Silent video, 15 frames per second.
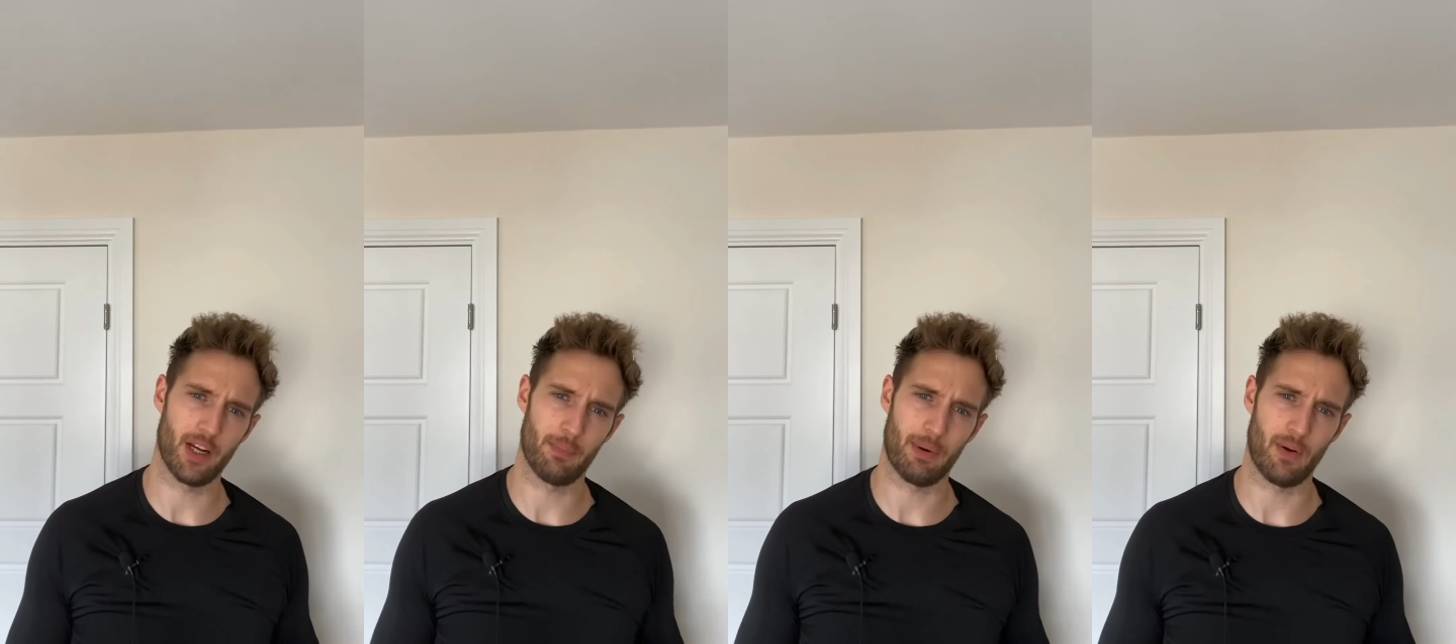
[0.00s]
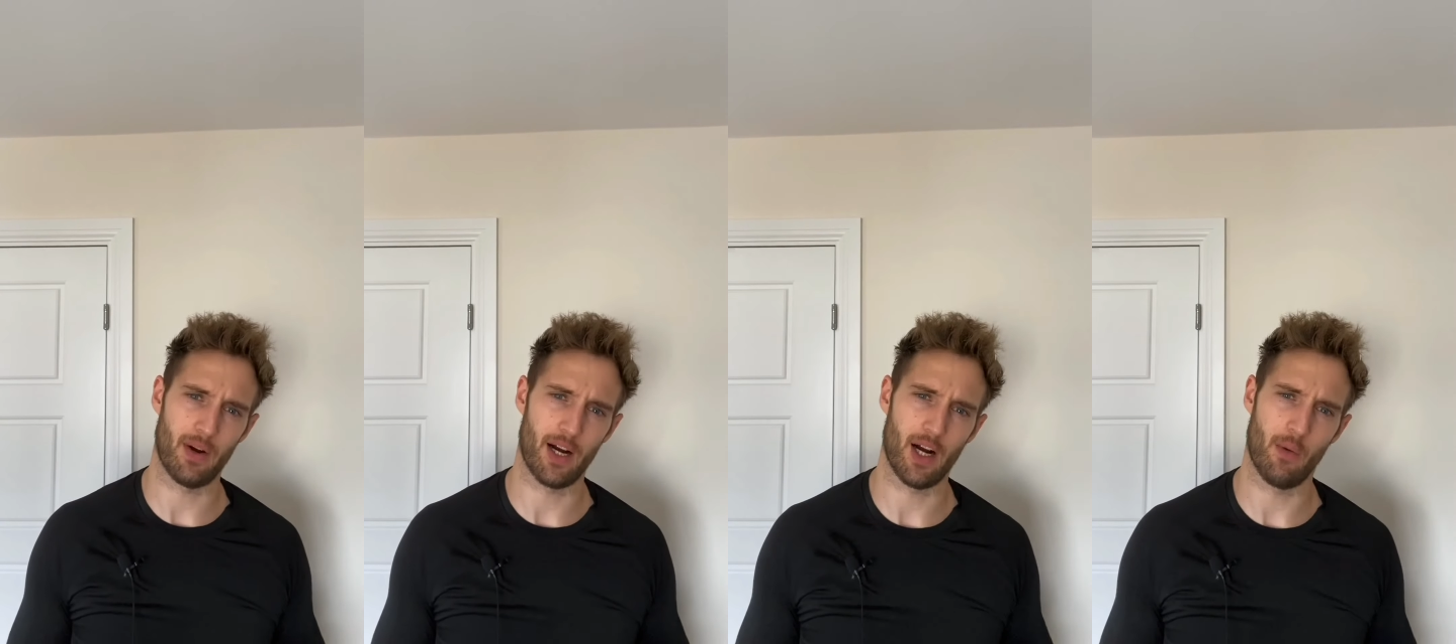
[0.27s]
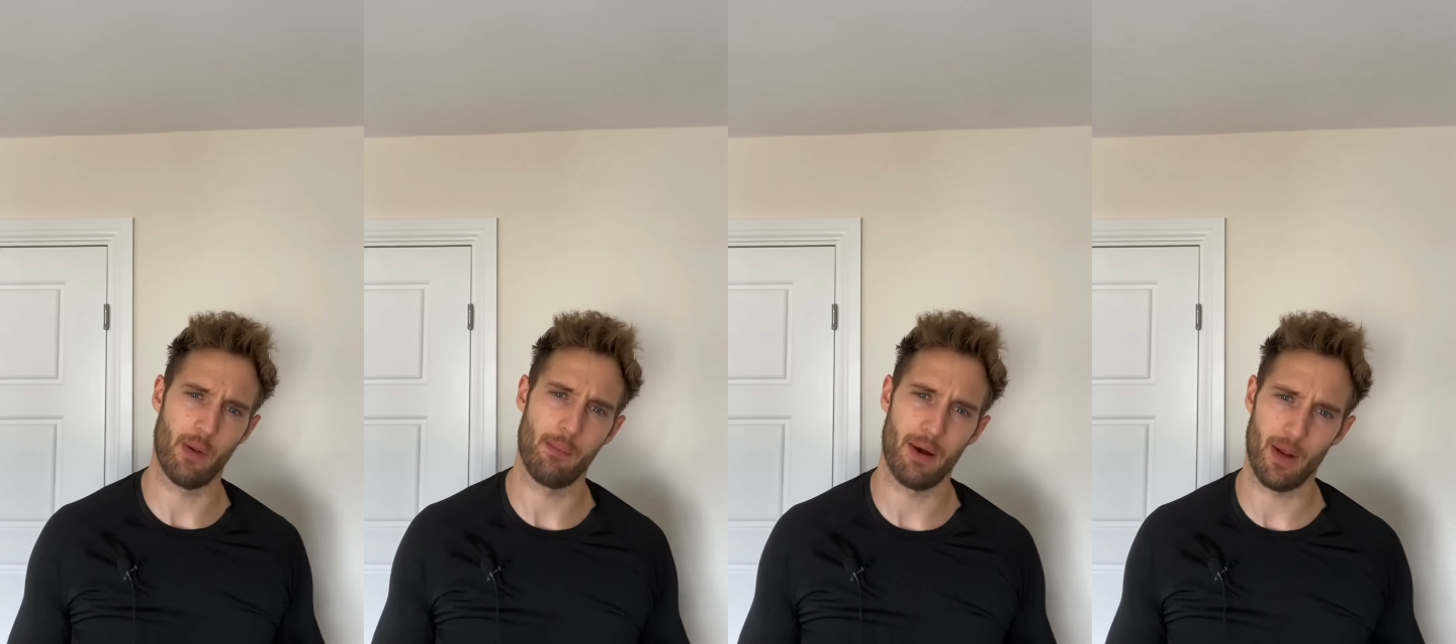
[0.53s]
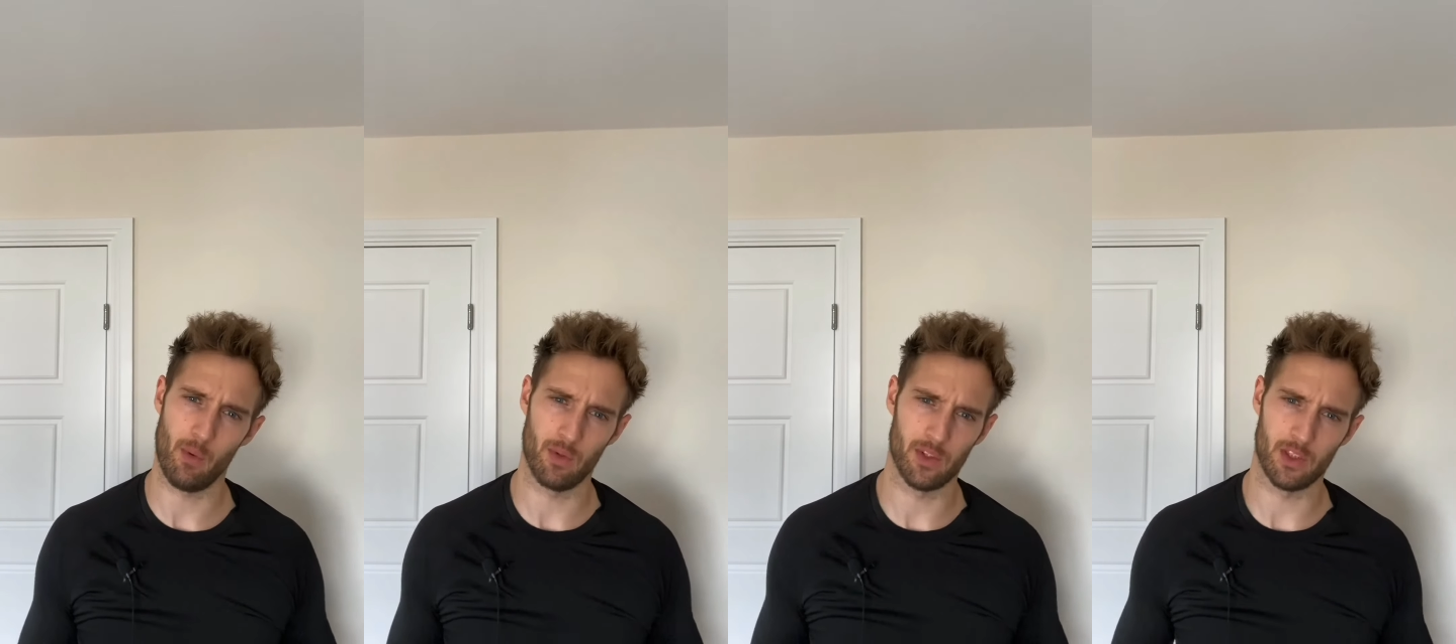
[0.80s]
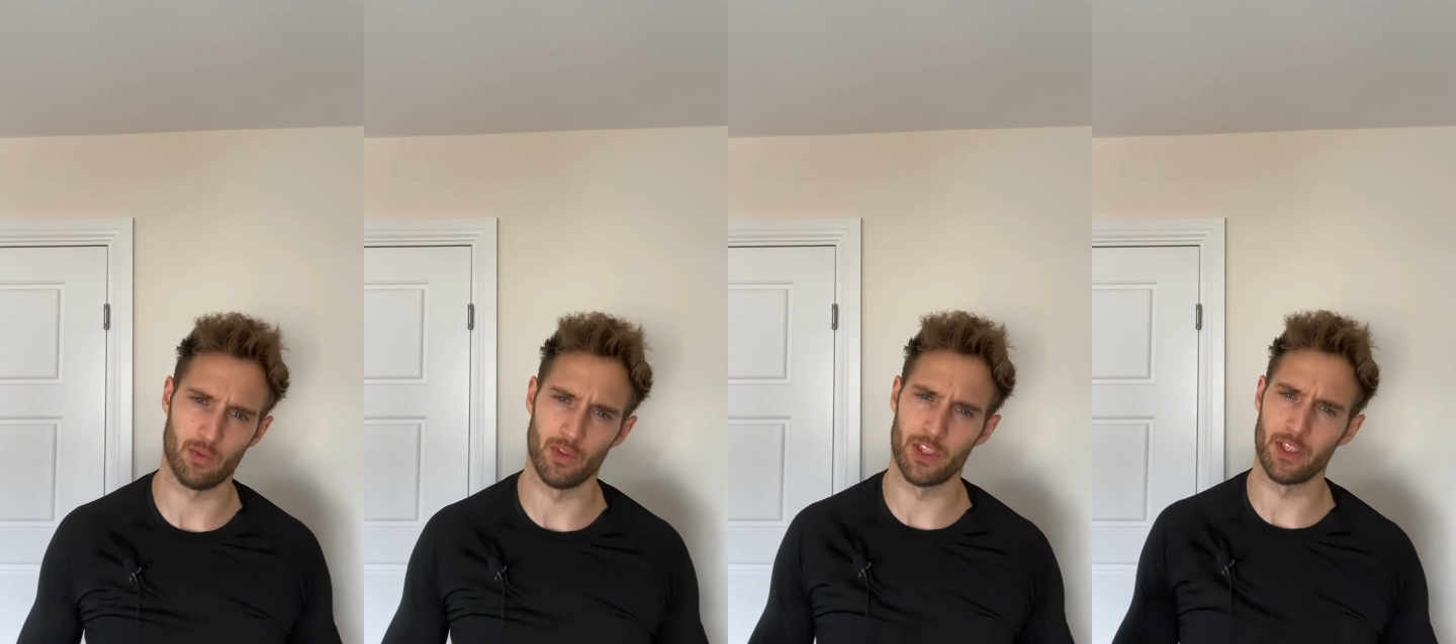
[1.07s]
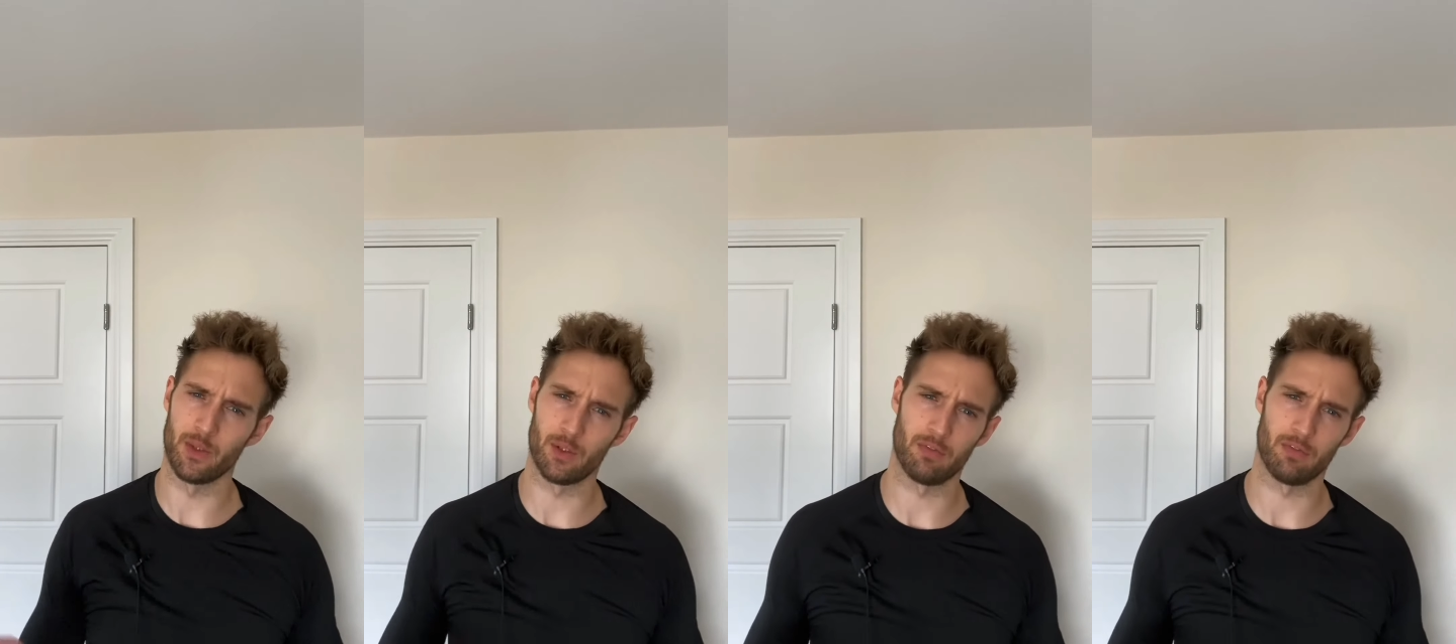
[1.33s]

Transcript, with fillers: about how we might want to reduce